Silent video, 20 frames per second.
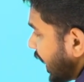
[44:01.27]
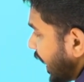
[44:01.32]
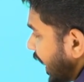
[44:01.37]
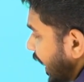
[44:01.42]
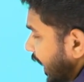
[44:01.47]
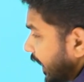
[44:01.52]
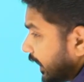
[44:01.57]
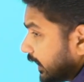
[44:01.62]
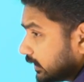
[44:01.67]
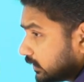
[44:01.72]

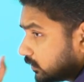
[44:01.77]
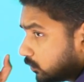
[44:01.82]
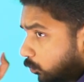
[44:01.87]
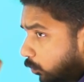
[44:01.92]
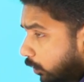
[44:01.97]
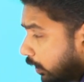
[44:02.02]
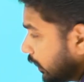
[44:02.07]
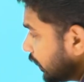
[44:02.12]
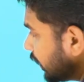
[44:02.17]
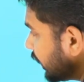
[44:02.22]
A is
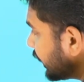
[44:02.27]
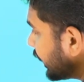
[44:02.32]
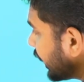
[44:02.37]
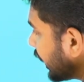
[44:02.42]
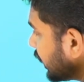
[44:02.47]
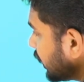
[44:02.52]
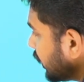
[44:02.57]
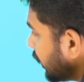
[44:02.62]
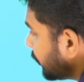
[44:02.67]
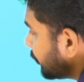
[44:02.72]
one
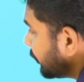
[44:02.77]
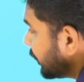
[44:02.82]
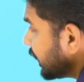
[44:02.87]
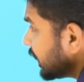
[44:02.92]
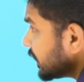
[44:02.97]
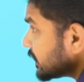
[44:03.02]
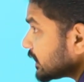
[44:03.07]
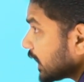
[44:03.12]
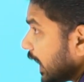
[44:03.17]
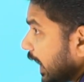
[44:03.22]
ligand,
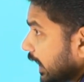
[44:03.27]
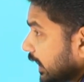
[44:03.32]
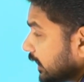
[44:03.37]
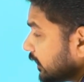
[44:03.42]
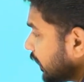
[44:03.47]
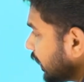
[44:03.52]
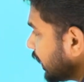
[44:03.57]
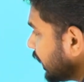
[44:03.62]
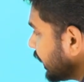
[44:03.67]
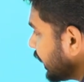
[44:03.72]
B is
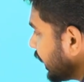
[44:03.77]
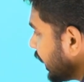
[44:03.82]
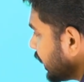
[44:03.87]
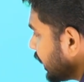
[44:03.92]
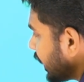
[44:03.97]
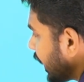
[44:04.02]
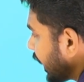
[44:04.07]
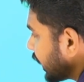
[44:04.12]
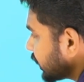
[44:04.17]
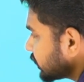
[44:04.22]
another
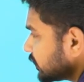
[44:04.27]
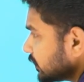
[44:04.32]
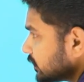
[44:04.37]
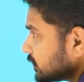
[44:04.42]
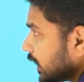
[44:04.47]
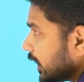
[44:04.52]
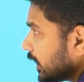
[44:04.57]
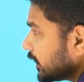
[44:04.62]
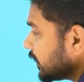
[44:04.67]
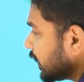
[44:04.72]
ligand, X is
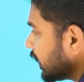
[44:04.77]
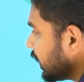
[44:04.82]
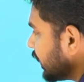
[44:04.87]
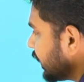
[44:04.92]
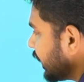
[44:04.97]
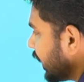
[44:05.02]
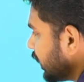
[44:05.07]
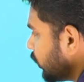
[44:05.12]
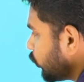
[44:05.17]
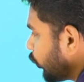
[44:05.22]
another
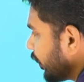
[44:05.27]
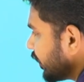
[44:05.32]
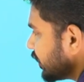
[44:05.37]
ligand, Y